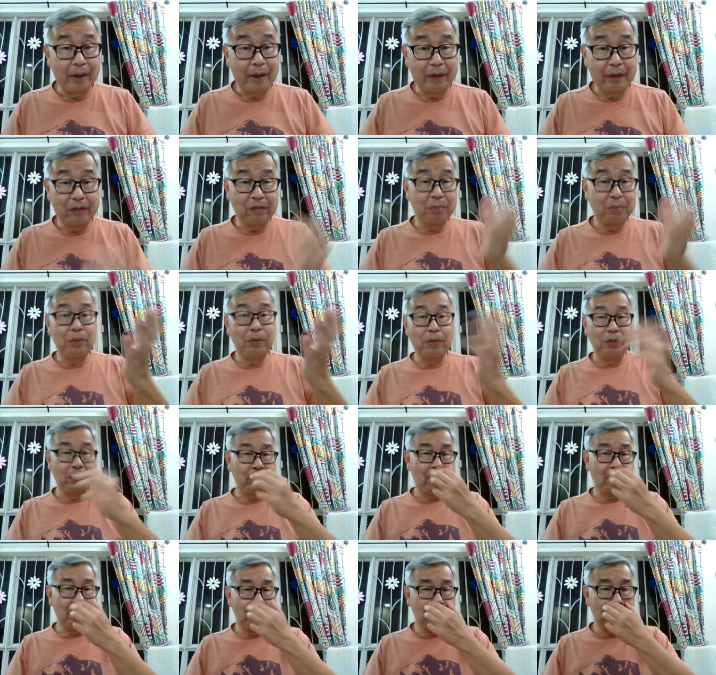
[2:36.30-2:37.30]
explodes
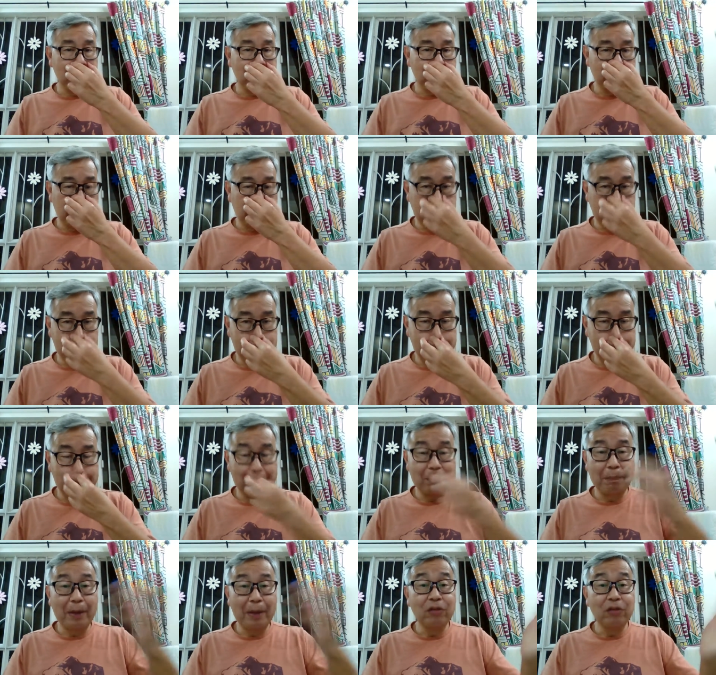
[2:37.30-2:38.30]
and there's a
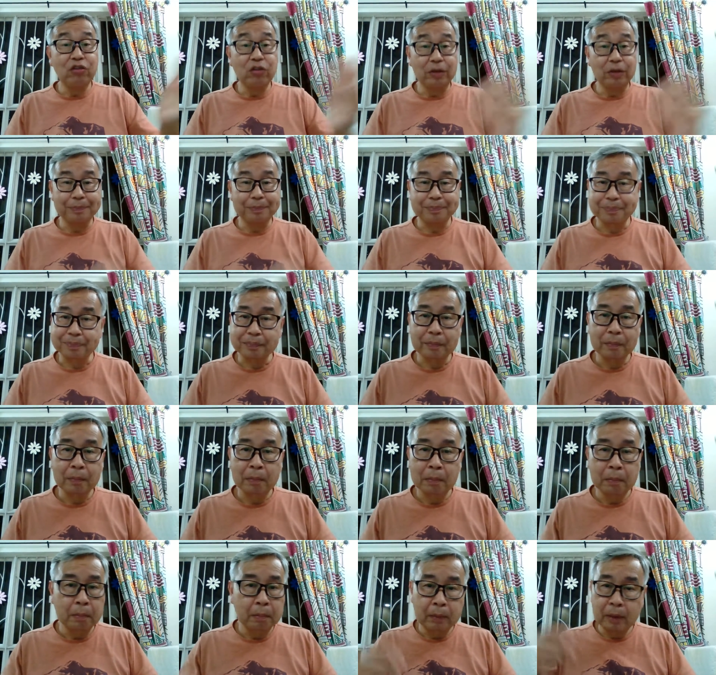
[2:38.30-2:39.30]
puncture
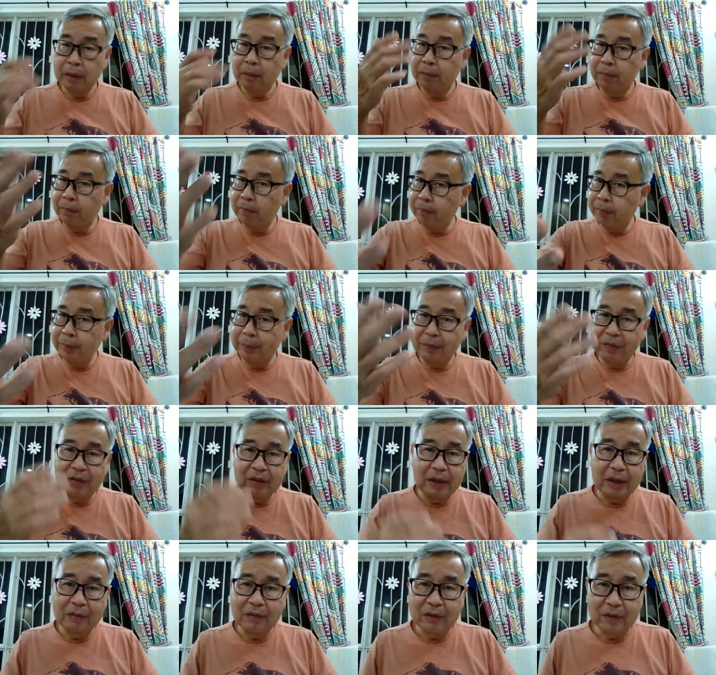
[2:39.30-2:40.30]
people's
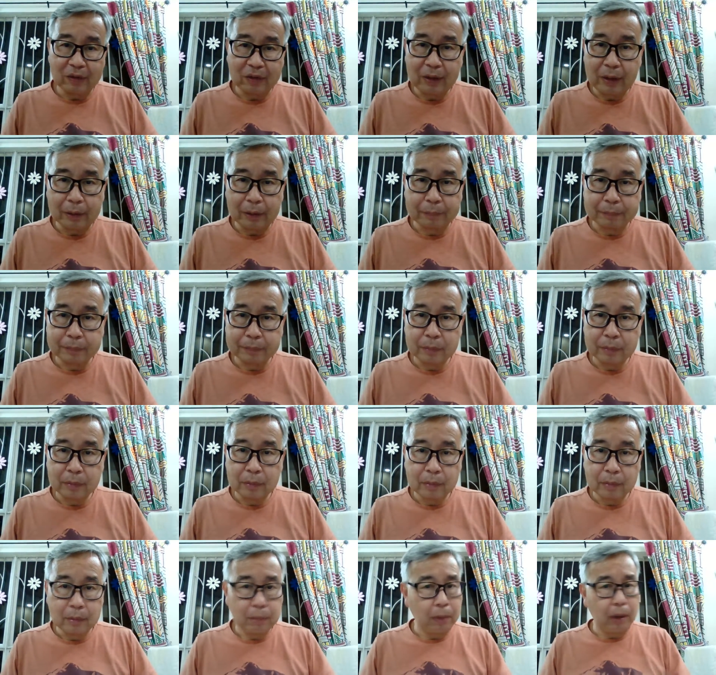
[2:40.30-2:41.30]
lives are stake
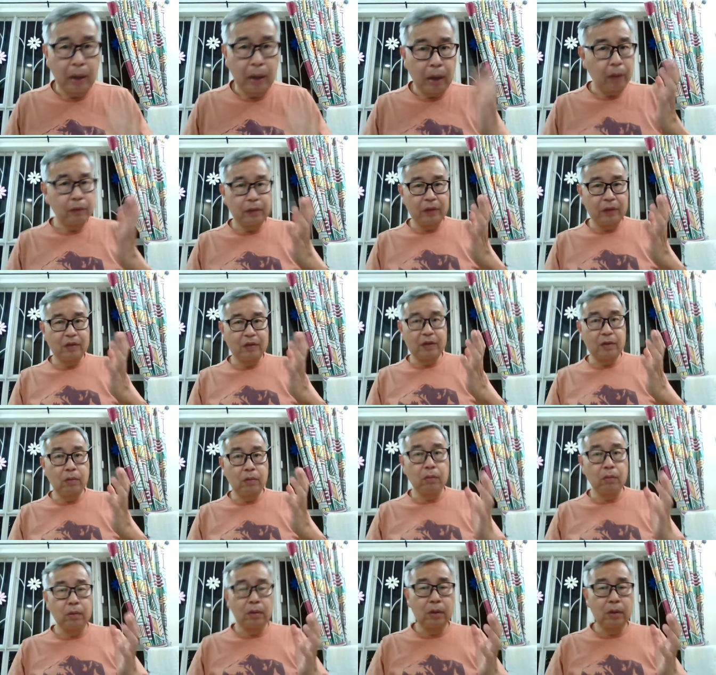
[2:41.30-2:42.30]
but how does he
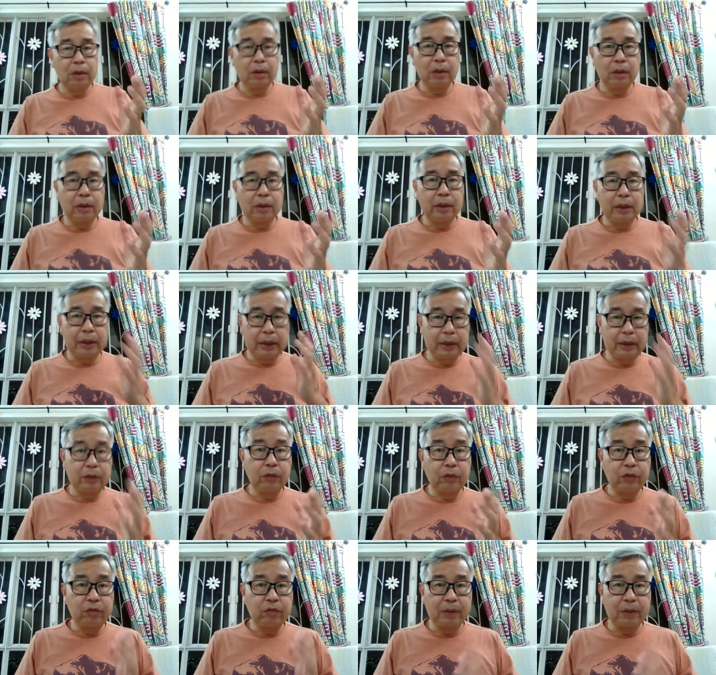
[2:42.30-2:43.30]
know he
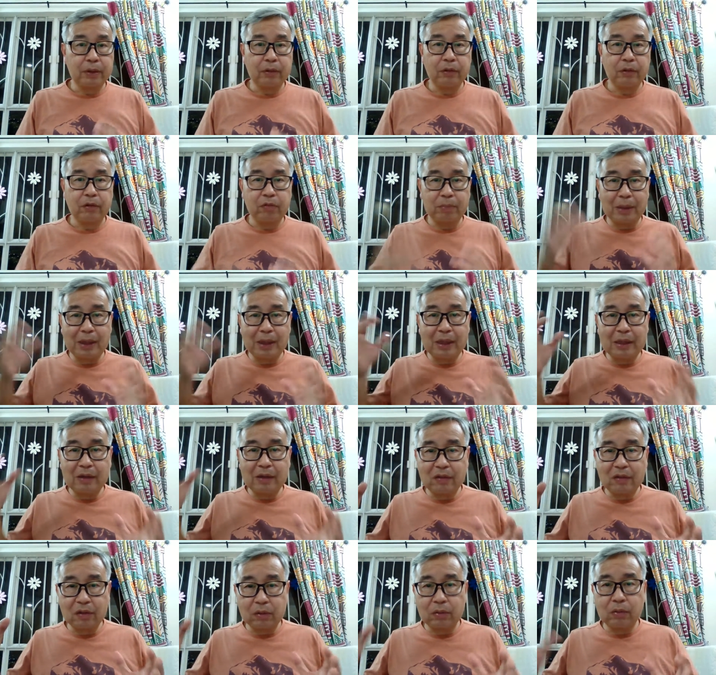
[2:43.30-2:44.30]
knows because many
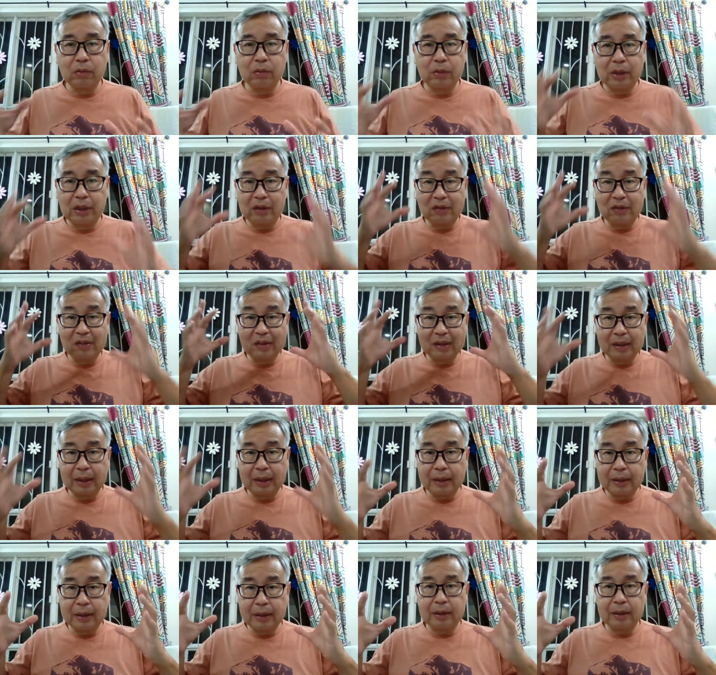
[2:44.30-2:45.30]
years ago he
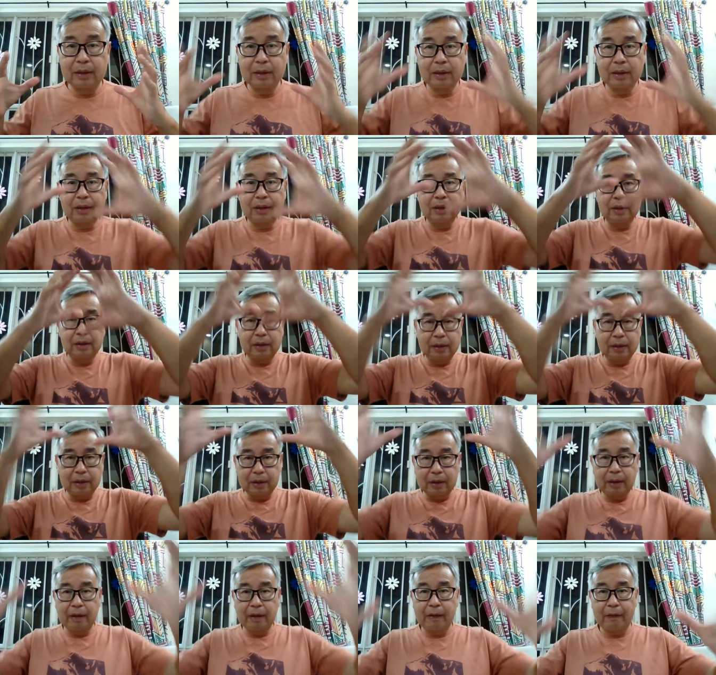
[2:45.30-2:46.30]
studied the
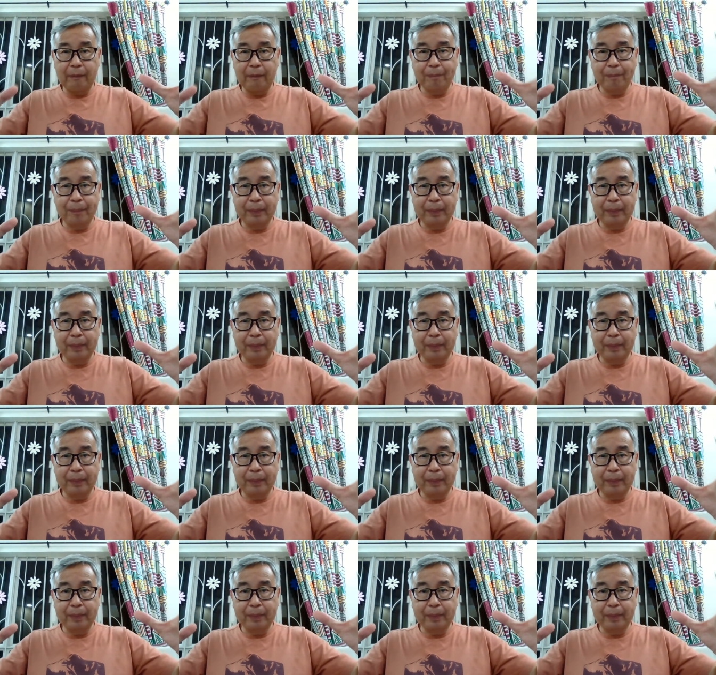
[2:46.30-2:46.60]
car